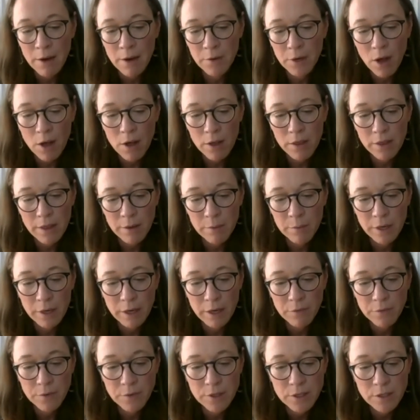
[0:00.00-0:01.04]
I recall that
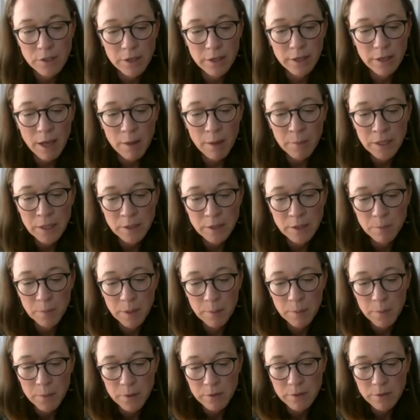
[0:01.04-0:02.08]
when I first started coming to
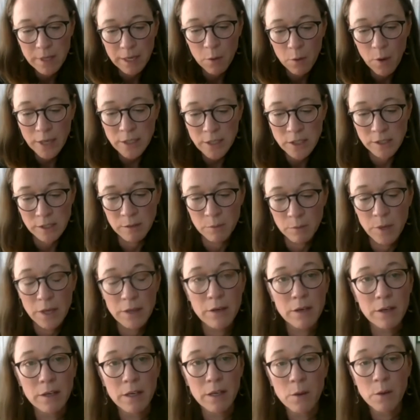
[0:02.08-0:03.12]
people, I questioned
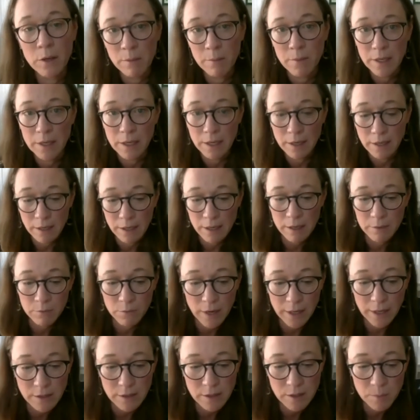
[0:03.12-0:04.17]
whether equanimity and
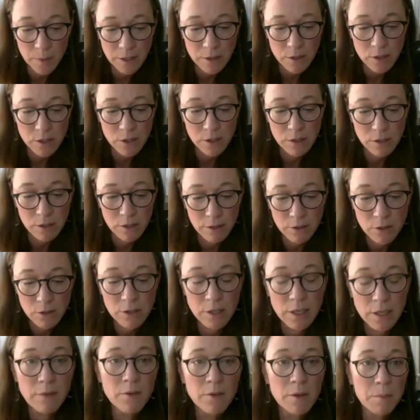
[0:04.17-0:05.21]
right speech
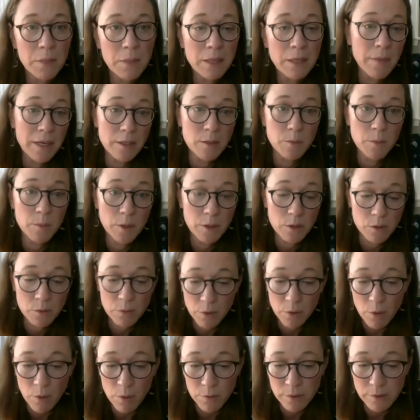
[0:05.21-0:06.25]
should even be my
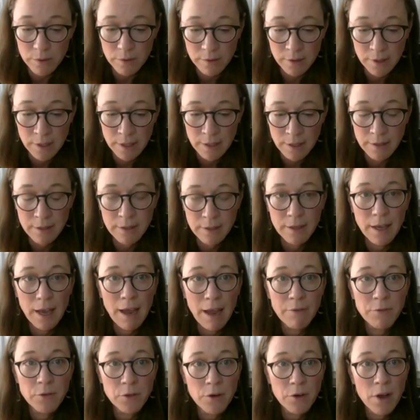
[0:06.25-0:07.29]
spiritual goals.
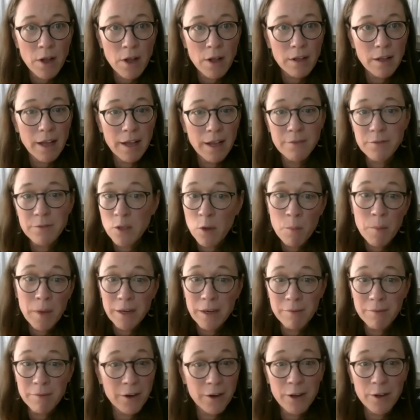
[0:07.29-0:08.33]
After all, I have so
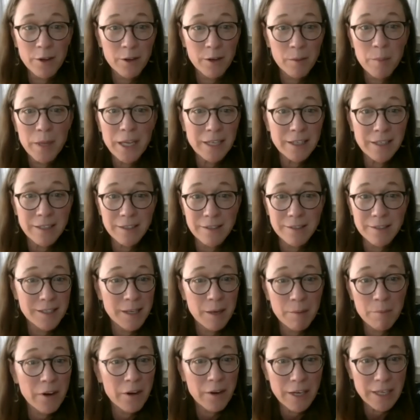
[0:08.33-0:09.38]
many very good opinions
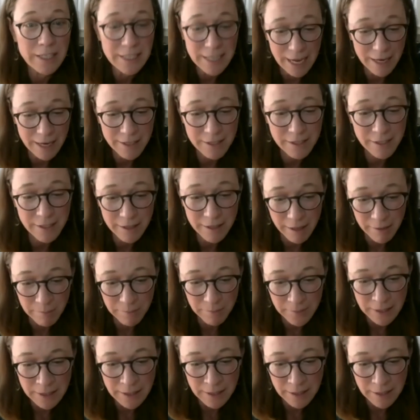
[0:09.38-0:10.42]
and I'm very attached to them.